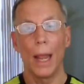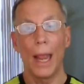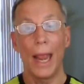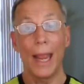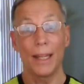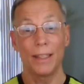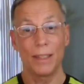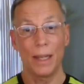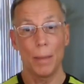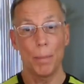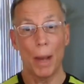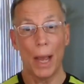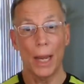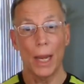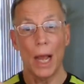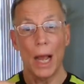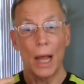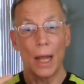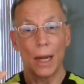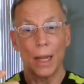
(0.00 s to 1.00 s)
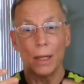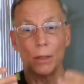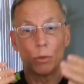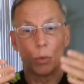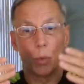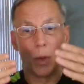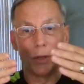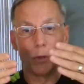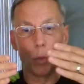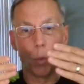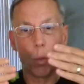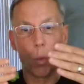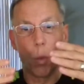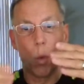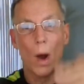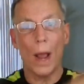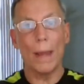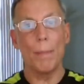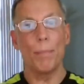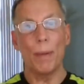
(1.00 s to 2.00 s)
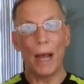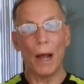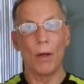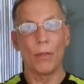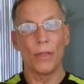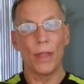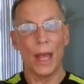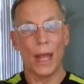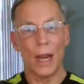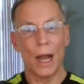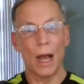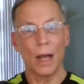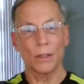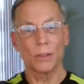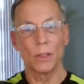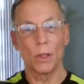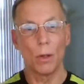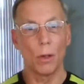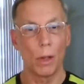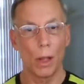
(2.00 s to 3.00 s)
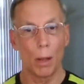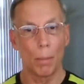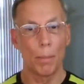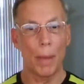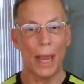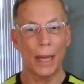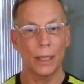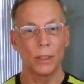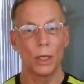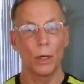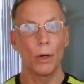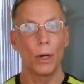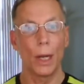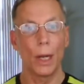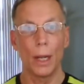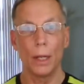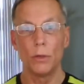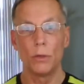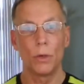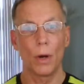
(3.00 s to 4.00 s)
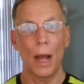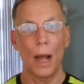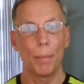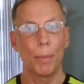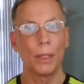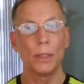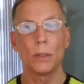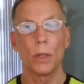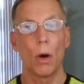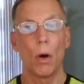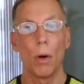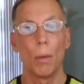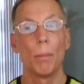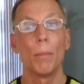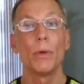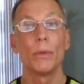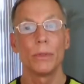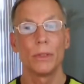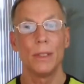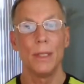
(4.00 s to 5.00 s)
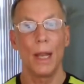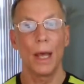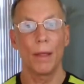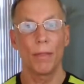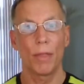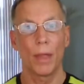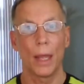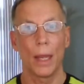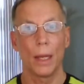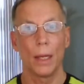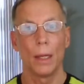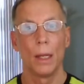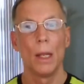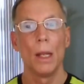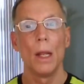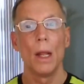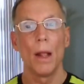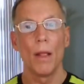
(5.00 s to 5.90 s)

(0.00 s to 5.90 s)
antibiotics, which wipe out that oxalobacteria and drop it to almost nothing,